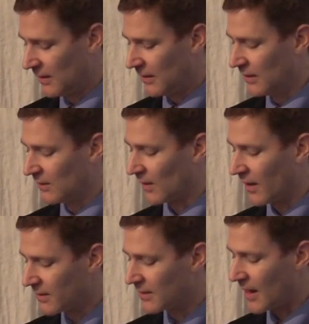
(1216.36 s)
It is
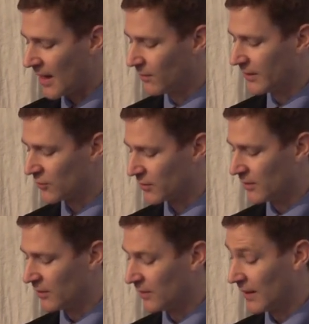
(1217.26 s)
undeniably
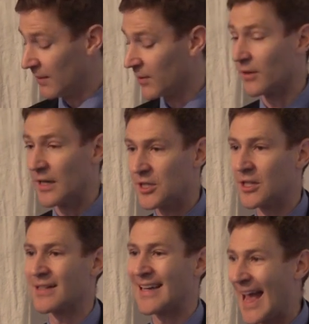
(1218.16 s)
true that
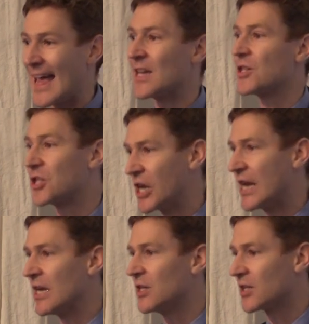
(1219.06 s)
immigration can
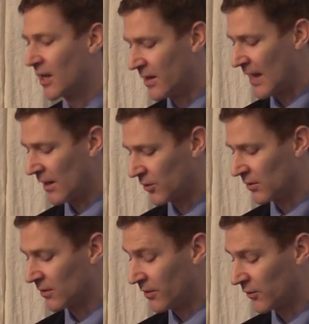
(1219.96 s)
change a
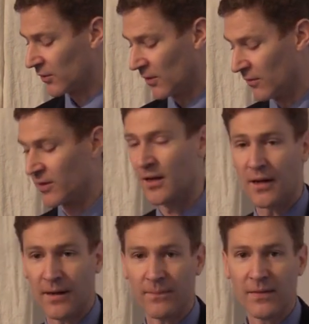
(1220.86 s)
national culture over
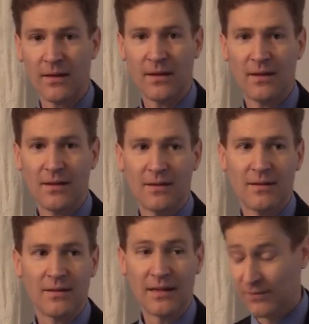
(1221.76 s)
time,
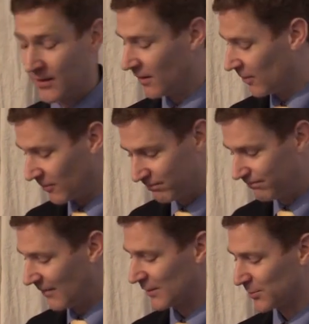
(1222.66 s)
even though,
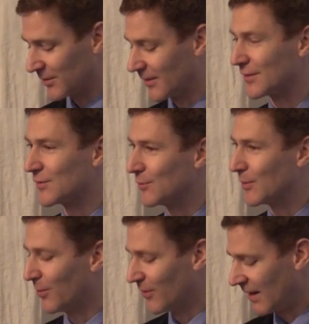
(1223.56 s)
as progressives
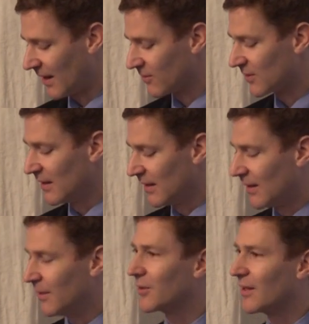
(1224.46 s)
would point out,
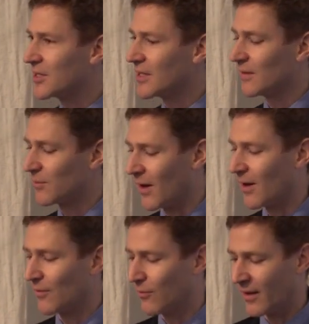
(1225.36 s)
immigration is
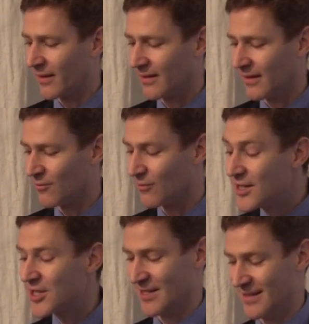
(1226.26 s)
part of what
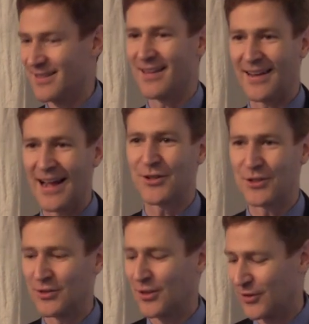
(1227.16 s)
enriches a
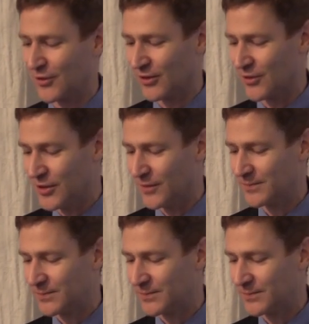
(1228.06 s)
national culture too.